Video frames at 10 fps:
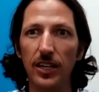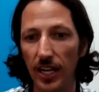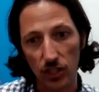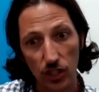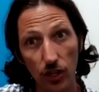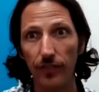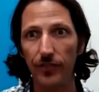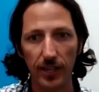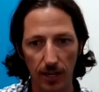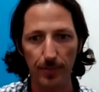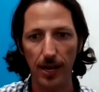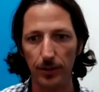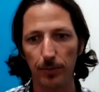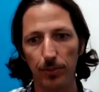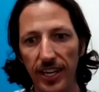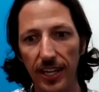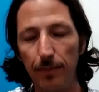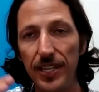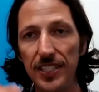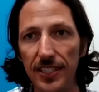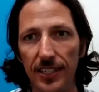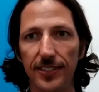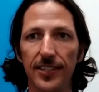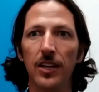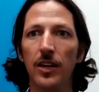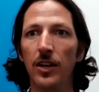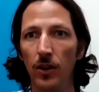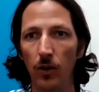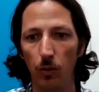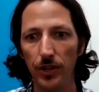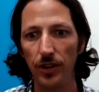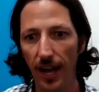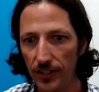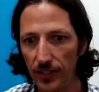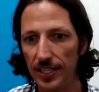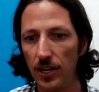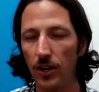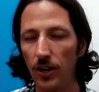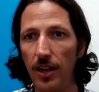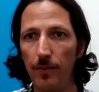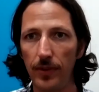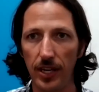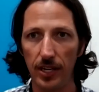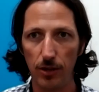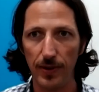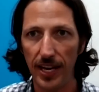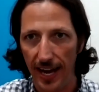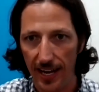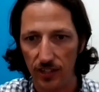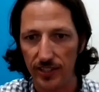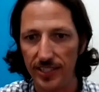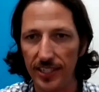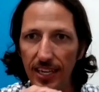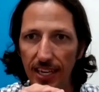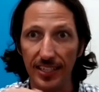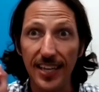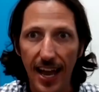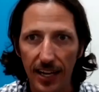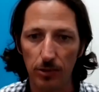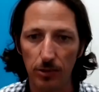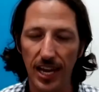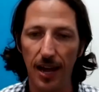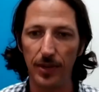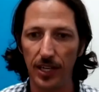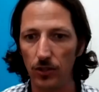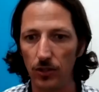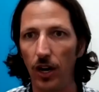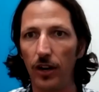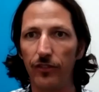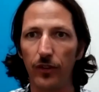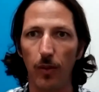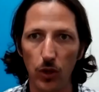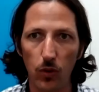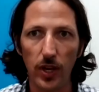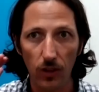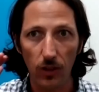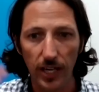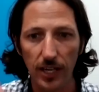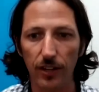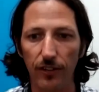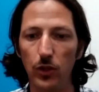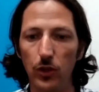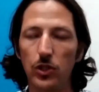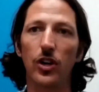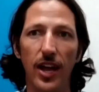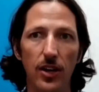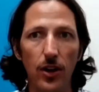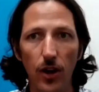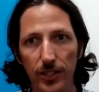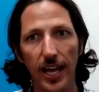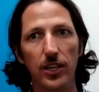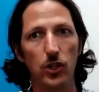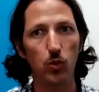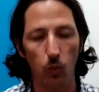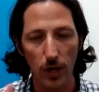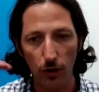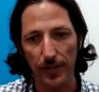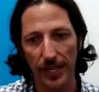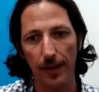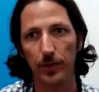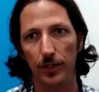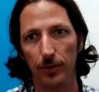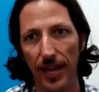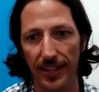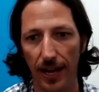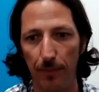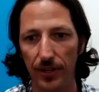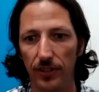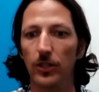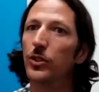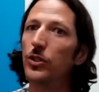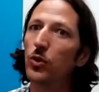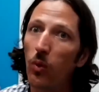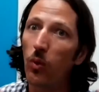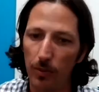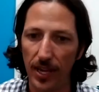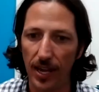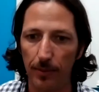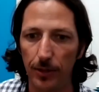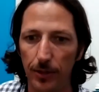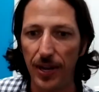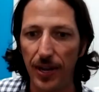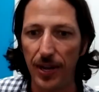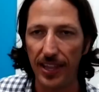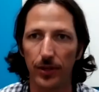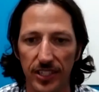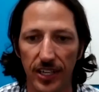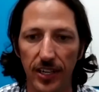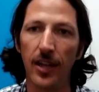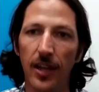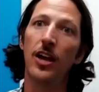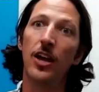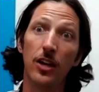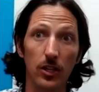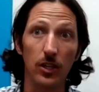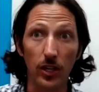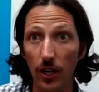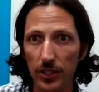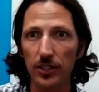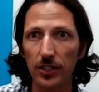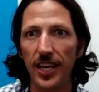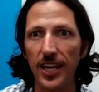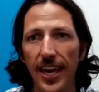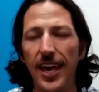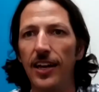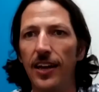sure if they're going to be able to bring in the business. When you have a CRM and you begin to actually see exactly what's happening in your law firm, you can look into the future and know that you will be able to pay that paralegal. You will be able to pay that person. You can also say, hey,